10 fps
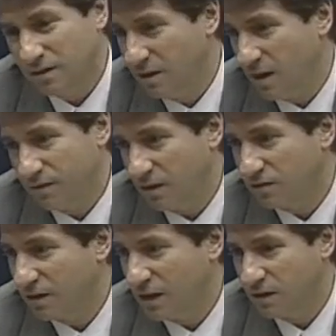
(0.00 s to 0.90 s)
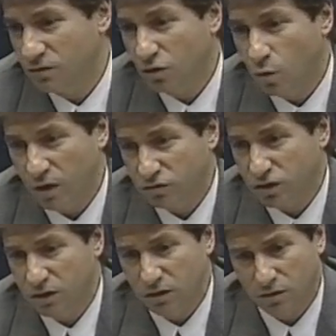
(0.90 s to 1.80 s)
the evidence, again, is in question
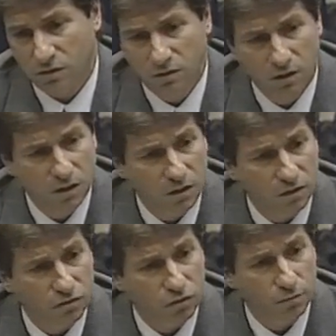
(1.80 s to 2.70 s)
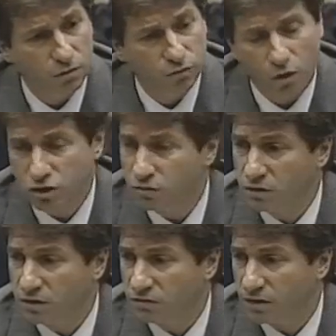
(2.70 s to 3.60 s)
here in terms of what you
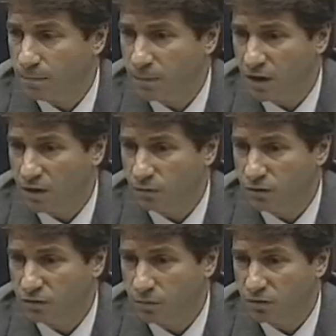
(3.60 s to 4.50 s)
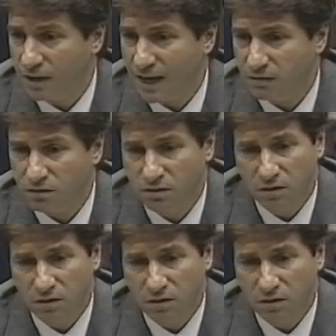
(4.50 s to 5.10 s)
can accept beyond a reasonable doubt.